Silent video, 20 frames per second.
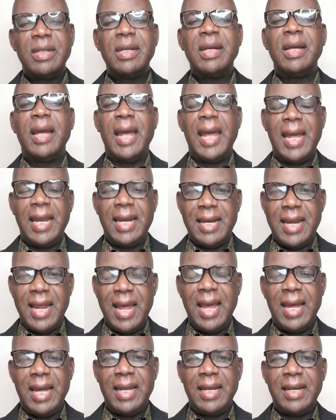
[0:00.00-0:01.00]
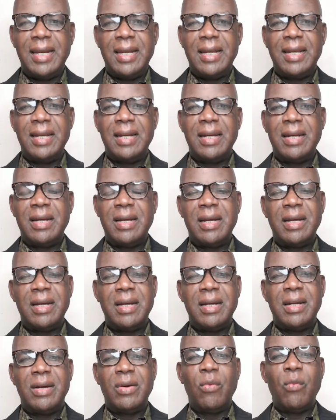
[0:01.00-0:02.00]
and then
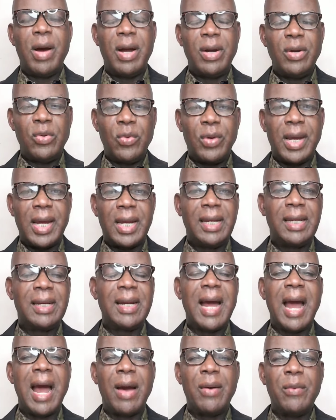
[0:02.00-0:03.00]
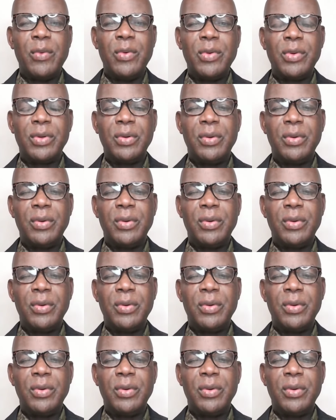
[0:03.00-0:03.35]
once you get it out,